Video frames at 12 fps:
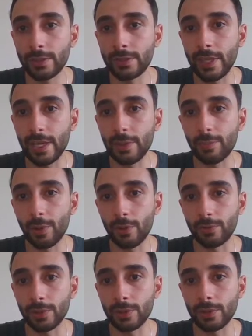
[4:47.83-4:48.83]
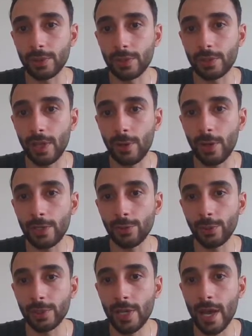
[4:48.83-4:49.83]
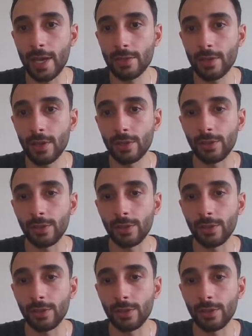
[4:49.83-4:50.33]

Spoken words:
take profit. This is how I do it, guys.